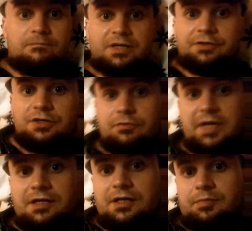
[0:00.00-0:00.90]
Now, the
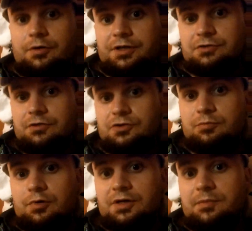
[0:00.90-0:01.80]
Humanity Party has also
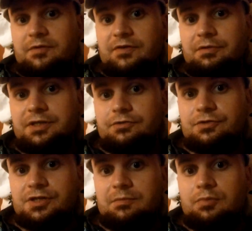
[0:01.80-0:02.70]
brought up a very
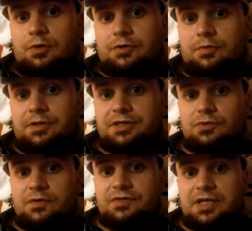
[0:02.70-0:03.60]
interesting point where they
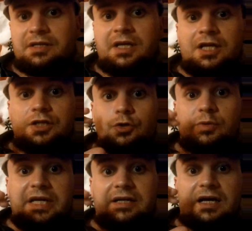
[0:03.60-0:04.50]
sort of said, you
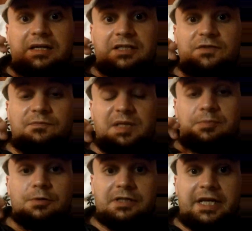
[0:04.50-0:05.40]
cannot give
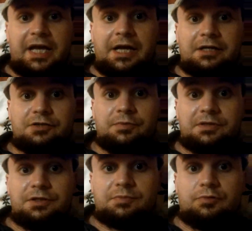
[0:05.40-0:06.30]
people cash with
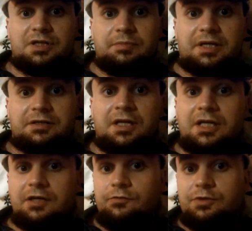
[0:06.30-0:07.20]
this prebate.
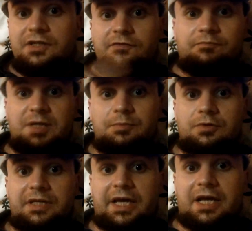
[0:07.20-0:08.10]
If you give
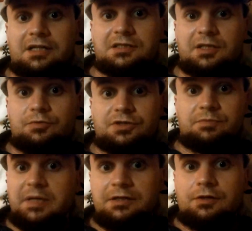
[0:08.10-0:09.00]
people cash, they will
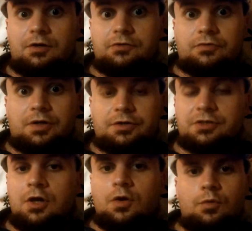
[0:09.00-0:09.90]
spend it on drugs
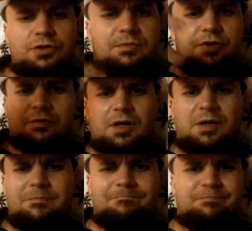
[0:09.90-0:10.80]
or some other
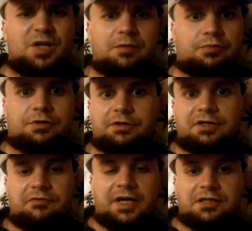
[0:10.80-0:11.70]

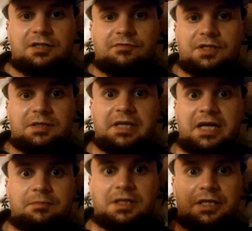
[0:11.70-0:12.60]
non-productive activity,
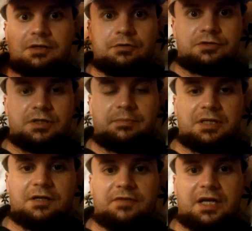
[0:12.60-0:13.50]
gambling or
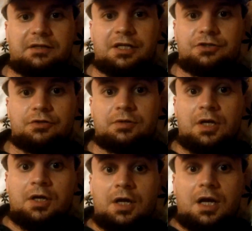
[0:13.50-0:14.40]
something of that nature.
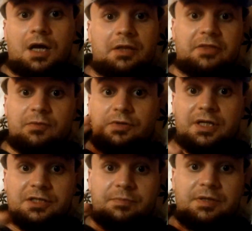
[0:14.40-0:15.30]
They will
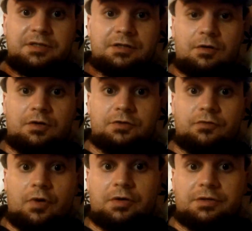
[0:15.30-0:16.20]
not spend it on
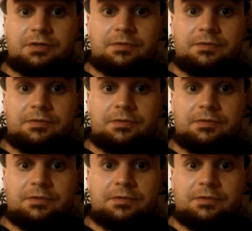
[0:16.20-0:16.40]
drugs.